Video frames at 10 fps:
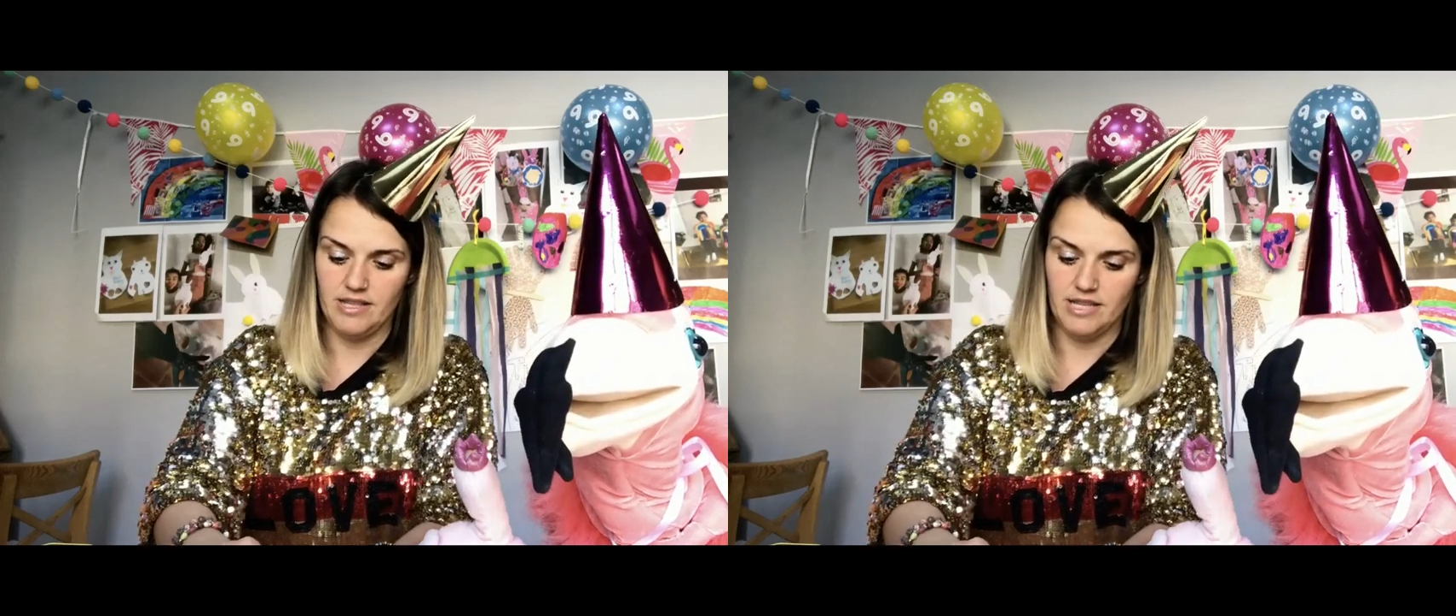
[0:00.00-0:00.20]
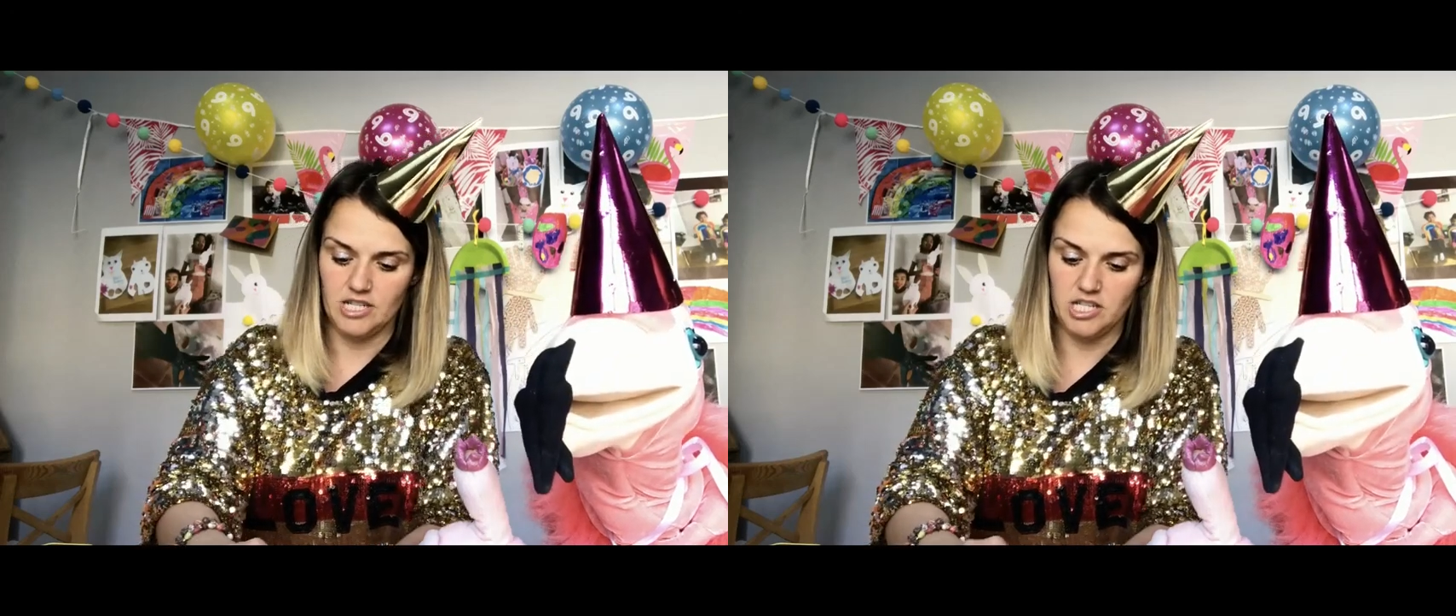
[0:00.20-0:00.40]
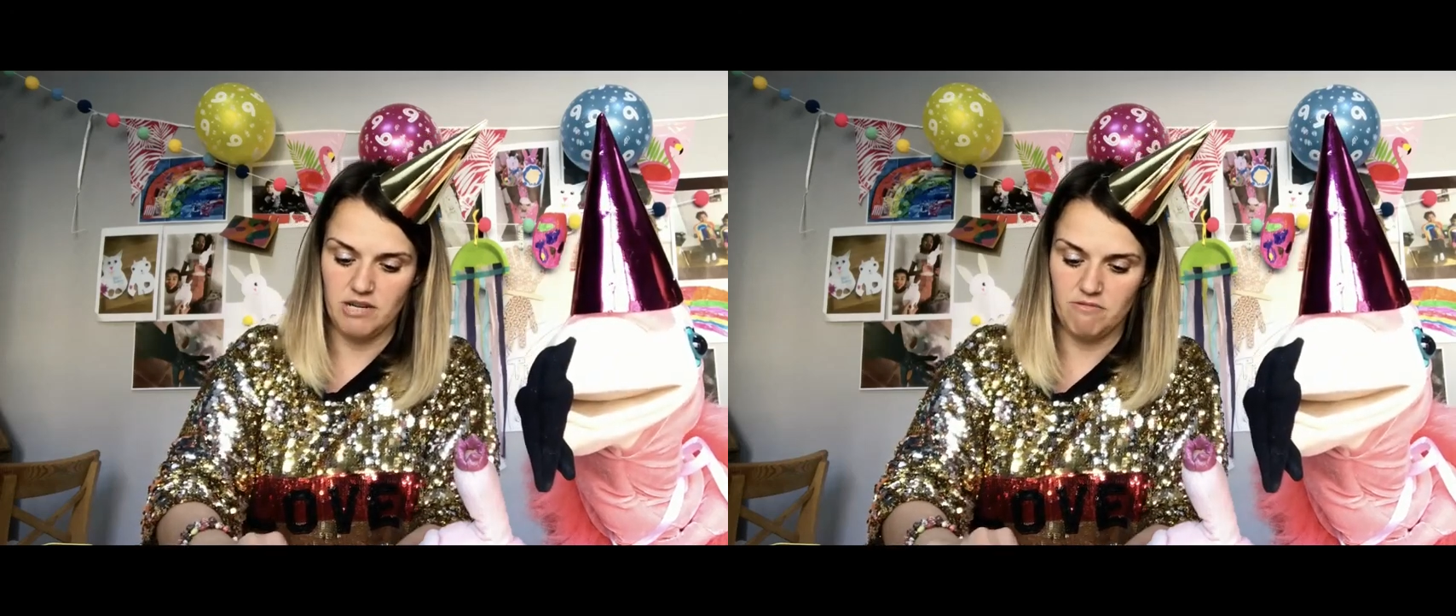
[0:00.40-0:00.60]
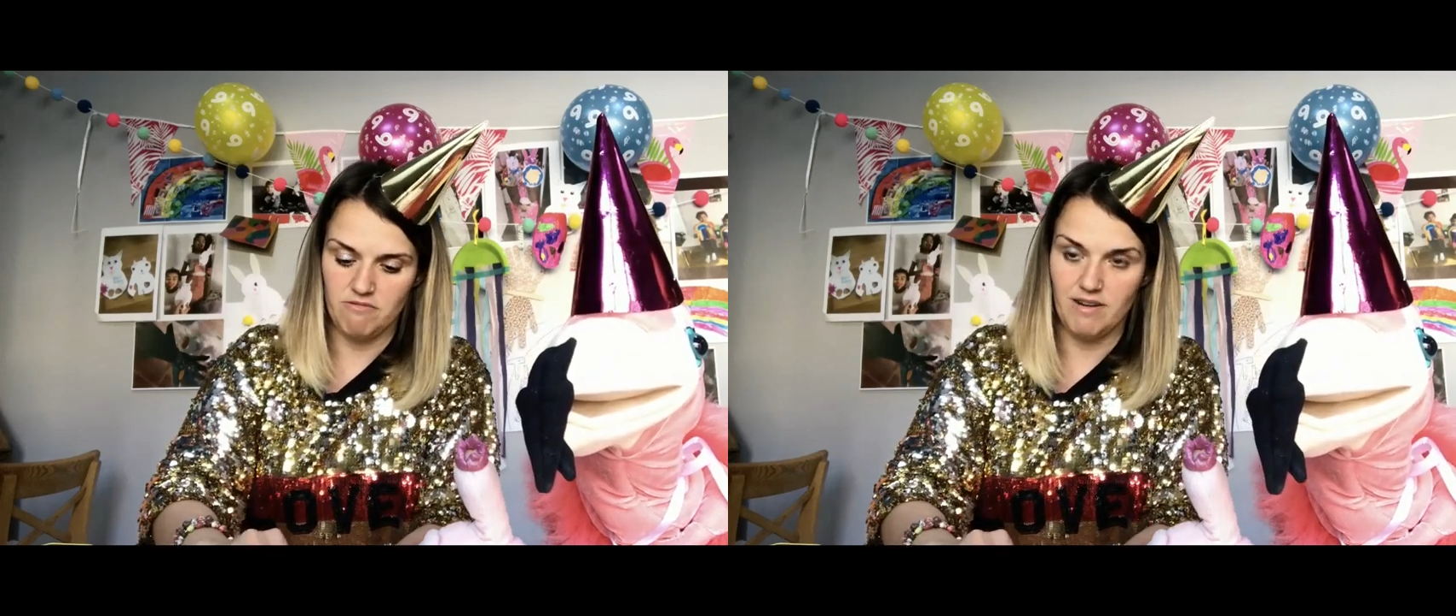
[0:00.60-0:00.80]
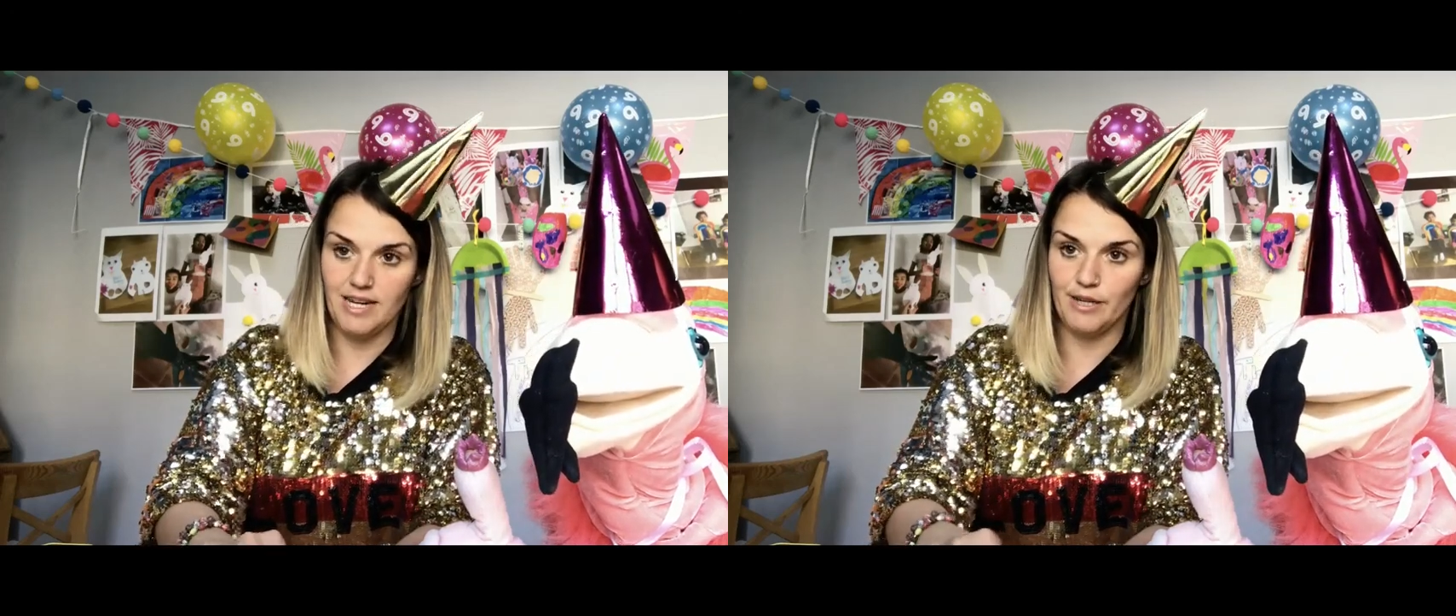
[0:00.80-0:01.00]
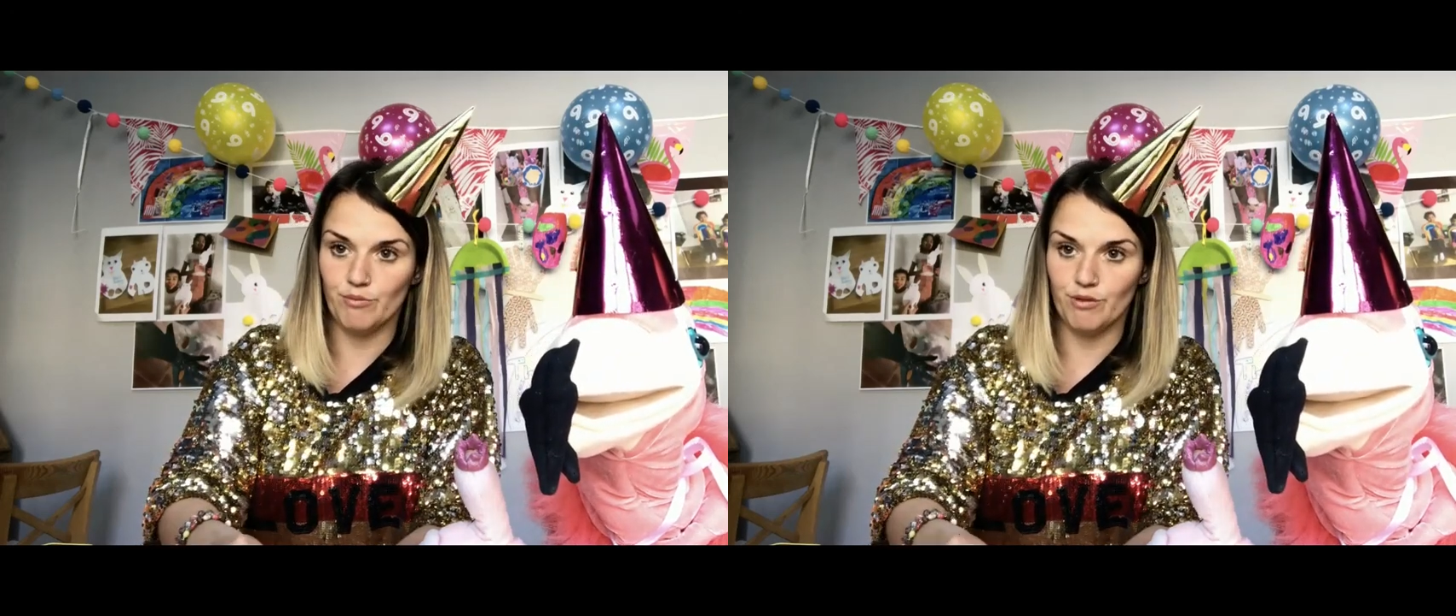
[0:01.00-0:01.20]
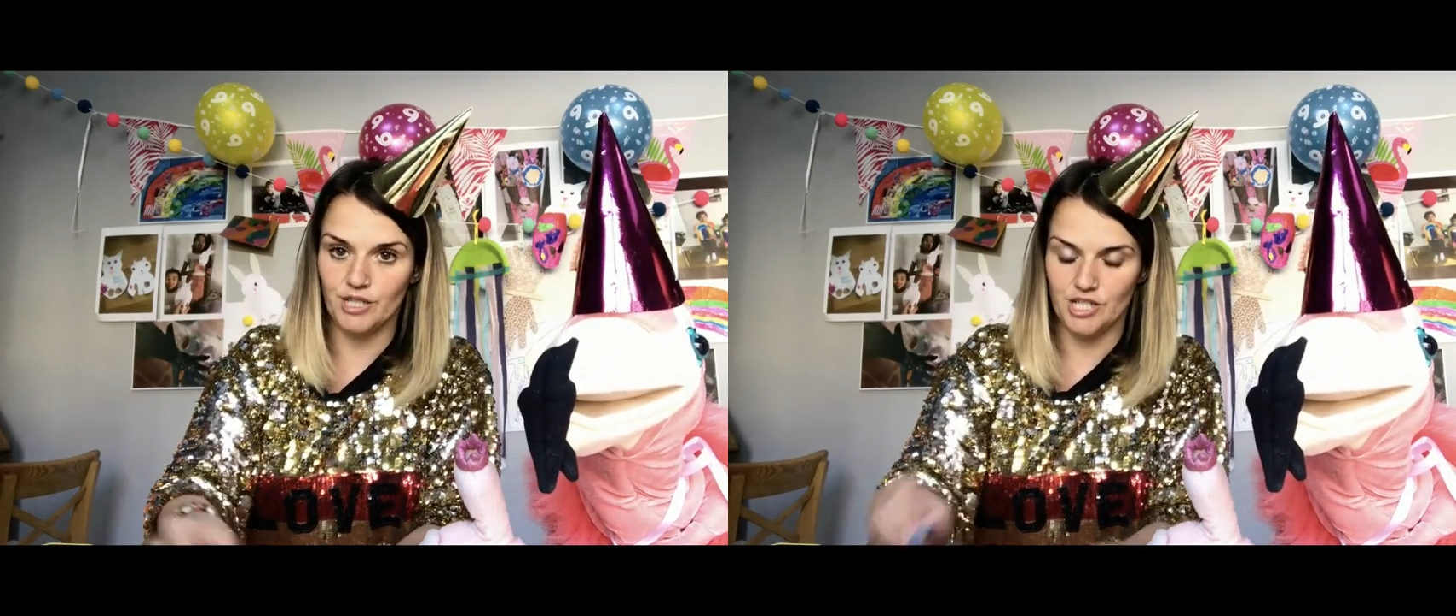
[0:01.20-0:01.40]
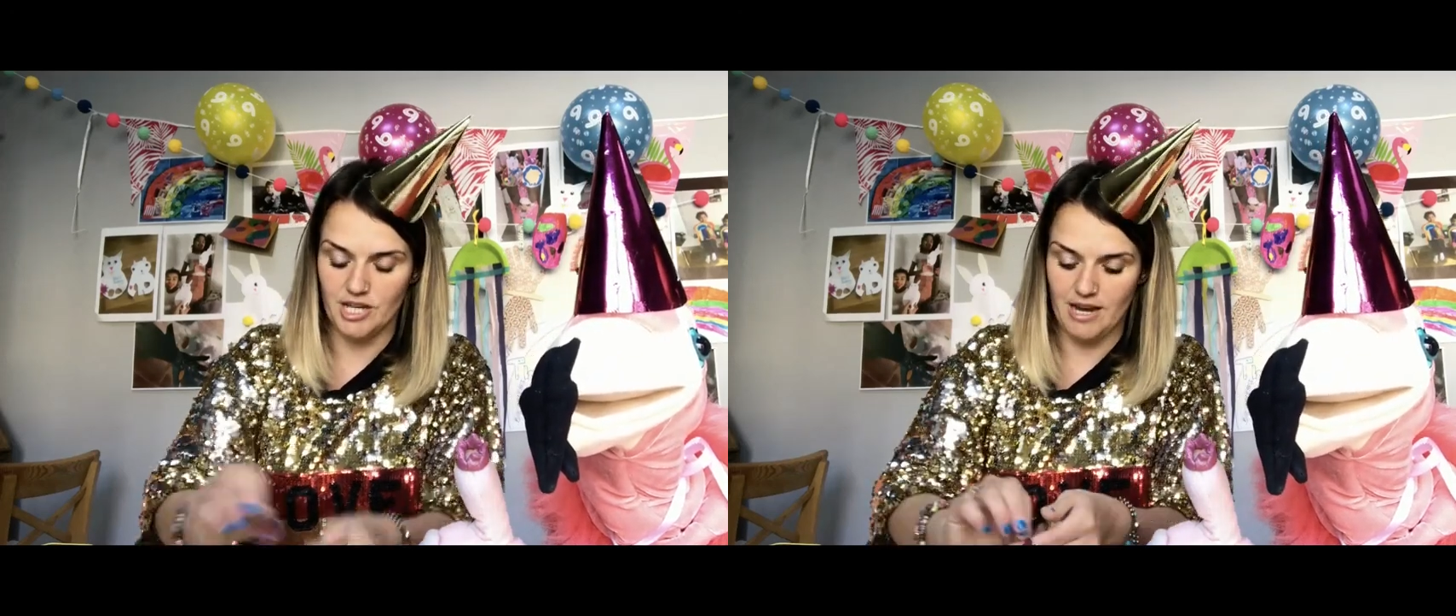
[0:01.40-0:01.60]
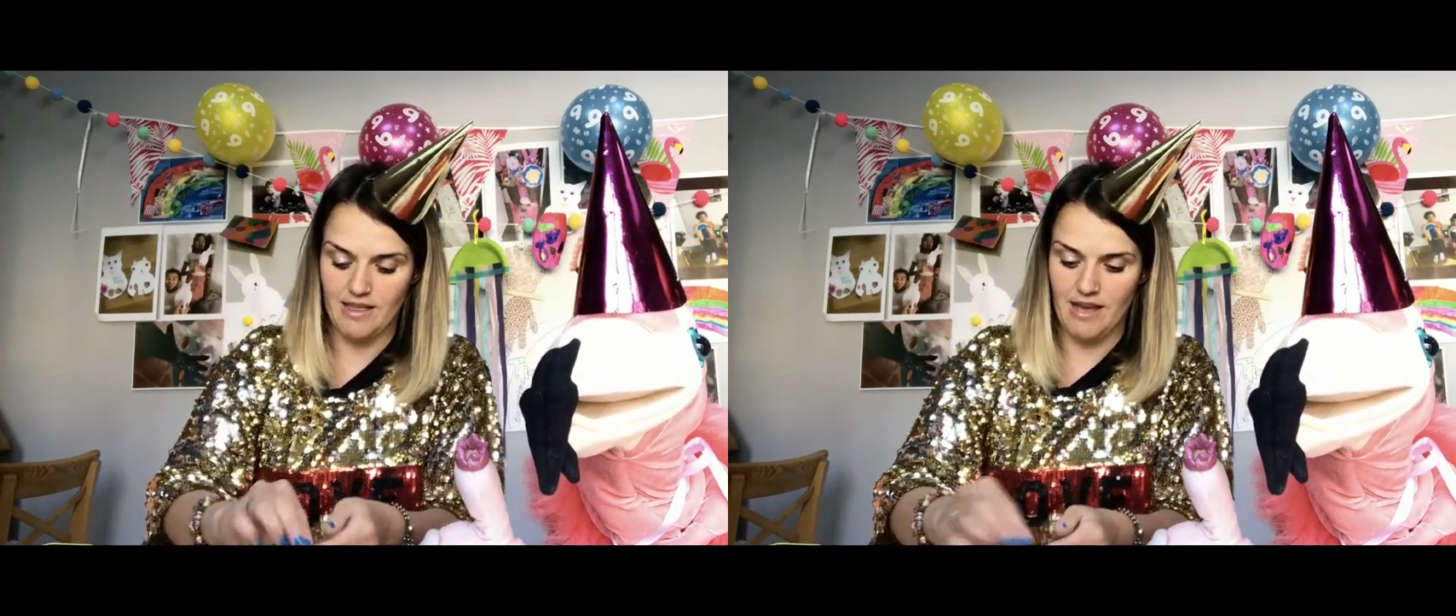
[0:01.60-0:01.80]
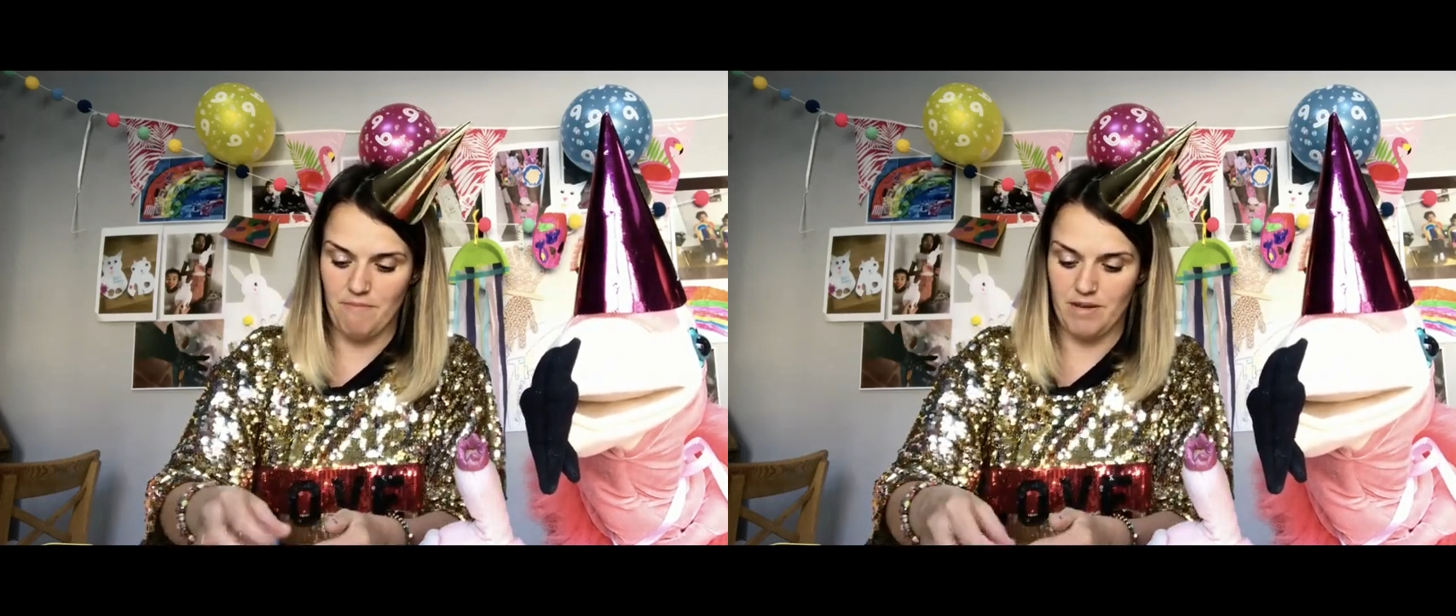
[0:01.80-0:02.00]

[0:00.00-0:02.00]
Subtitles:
that she will really appreciate that